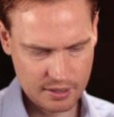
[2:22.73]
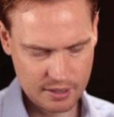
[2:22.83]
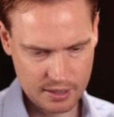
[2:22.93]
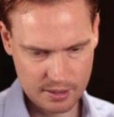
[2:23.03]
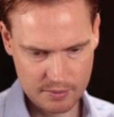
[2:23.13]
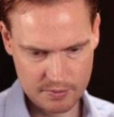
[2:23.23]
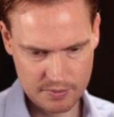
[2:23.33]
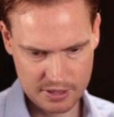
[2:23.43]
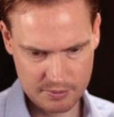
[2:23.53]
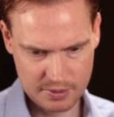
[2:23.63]

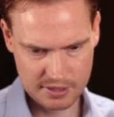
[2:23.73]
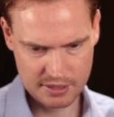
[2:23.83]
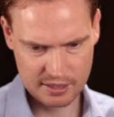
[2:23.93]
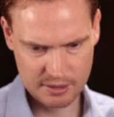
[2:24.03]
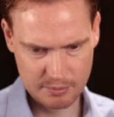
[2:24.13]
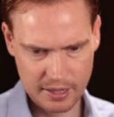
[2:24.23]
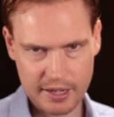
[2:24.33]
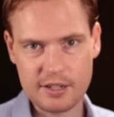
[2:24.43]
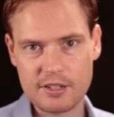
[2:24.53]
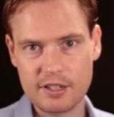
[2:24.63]
this particular
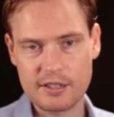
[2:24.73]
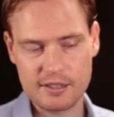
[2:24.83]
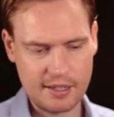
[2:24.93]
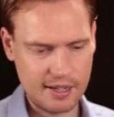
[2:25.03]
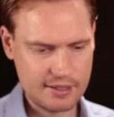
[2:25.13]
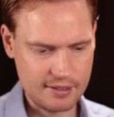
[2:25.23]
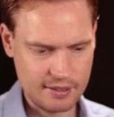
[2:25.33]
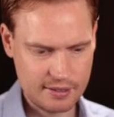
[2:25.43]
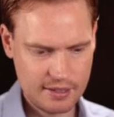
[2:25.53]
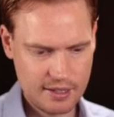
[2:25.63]
page and its
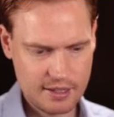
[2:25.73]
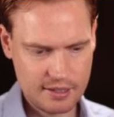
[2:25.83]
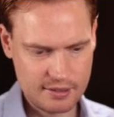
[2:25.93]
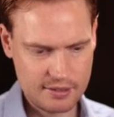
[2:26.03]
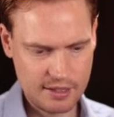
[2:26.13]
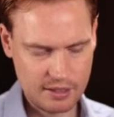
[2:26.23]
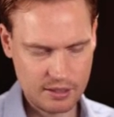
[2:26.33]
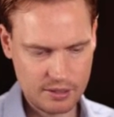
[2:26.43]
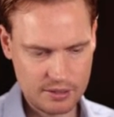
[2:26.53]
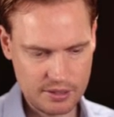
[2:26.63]
data is
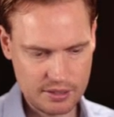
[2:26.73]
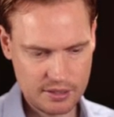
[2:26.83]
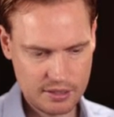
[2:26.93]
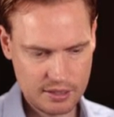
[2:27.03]
downloaded.